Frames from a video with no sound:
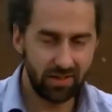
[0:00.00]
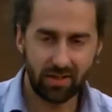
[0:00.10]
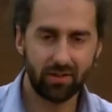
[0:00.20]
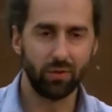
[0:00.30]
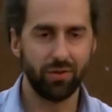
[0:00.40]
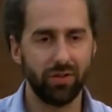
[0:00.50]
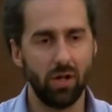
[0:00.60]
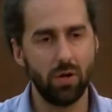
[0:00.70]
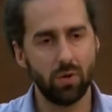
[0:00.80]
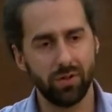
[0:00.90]
years or
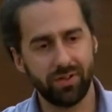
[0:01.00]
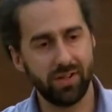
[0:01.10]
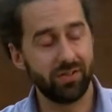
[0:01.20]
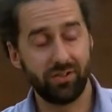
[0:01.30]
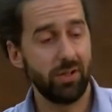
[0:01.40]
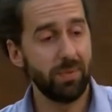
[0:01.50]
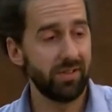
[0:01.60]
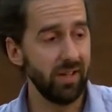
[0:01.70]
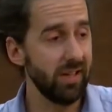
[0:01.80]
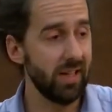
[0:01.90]
so, censorship
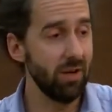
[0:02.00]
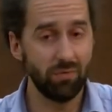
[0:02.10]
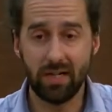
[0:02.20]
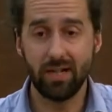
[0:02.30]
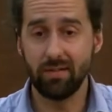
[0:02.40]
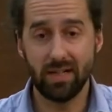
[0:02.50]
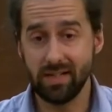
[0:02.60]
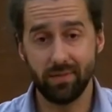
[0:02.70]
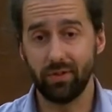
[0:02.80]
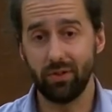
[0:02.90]
is going to get really, really
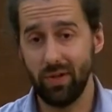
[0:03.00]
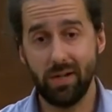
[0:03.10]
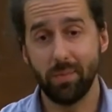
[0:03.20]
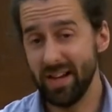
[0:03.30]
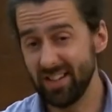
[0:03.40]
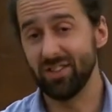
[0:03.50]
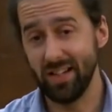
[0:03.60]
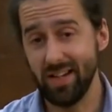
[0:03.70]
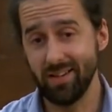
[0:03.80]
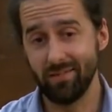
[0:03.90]
difficult. And I mean,
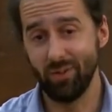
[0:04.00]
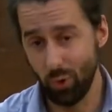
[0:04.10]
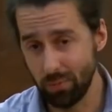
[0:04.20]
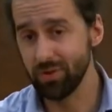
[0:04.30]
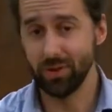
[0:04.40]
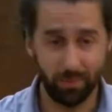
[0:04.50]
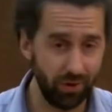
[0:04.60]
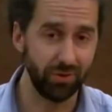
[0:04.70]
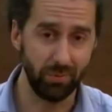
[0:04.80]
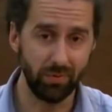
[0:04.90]
actually, almost
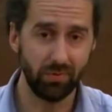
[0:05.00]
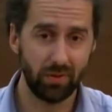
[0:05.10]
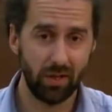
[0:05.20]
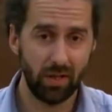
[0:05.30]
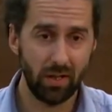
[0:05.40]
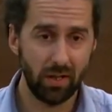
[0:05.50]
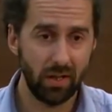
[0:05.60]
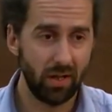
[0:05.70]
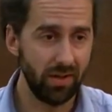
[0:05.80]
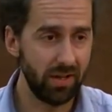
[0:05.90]
impossible.
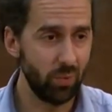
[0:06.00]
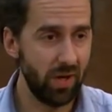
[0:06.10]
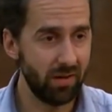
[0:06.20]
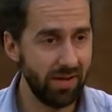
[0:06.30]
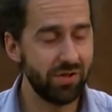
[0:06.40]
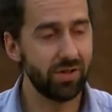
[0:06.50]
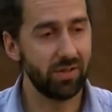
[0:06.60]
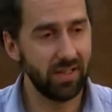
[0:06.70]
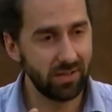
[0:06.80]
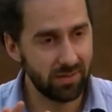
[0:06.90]
I think we are
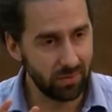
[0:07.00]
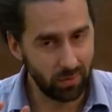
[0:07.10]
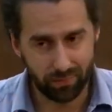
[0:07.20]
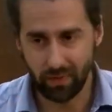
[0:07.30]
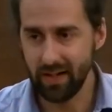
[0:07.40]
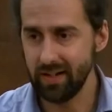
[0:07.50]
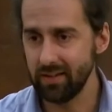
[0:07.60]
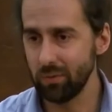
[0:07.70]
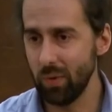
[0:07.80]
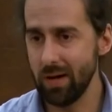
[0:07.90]
entering into a
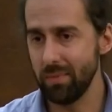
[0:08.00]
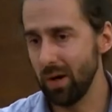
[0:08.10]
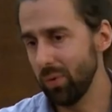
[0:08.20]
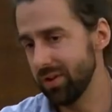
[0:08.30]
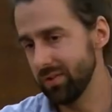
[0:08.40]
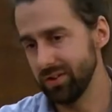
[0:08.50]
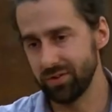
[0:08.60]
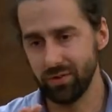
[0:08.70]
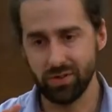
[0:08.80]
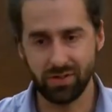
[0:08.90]
phase whereby, whether it's
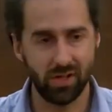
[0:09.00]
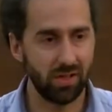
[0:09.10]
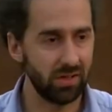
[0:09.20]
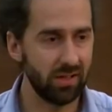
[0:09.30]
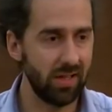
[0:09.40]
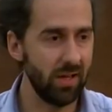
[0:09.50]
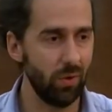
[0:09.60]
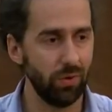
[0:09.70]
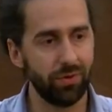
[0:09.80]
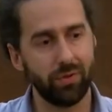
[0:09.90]
through the darknet
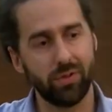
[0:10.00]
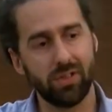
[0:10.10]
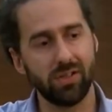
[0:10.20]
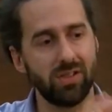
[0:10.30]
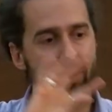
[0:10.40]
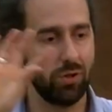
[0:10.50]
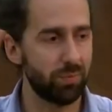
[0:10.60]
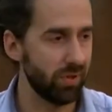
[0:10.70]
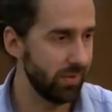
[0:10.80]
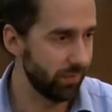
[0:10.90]
or through the
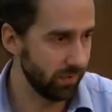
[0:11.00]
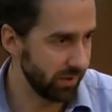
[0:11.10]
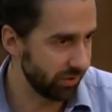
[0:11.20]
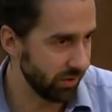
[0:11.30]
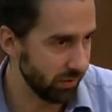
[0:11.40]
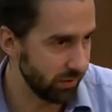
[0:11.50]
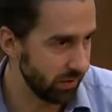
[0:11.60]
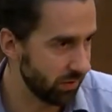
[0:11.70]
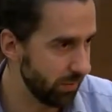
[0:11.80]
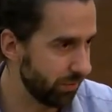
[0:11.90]
continued proliferation of
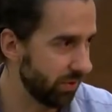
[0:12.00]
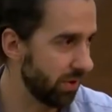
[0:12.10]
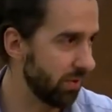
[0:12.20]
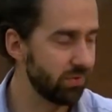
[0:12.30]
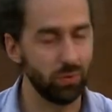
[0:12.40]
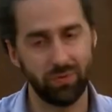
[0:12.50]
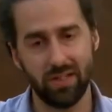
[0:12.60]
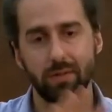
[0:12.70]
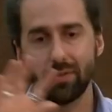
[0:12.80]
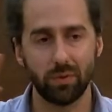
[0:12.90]
encryption and sort of
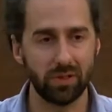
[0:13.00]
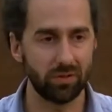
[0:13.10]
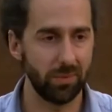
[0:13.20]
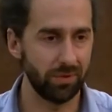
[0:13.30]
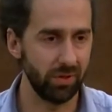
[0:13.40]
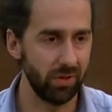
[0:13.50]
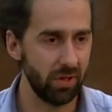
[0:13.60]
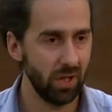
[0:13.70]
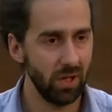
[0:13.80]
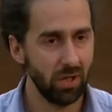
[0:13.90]
default encryption,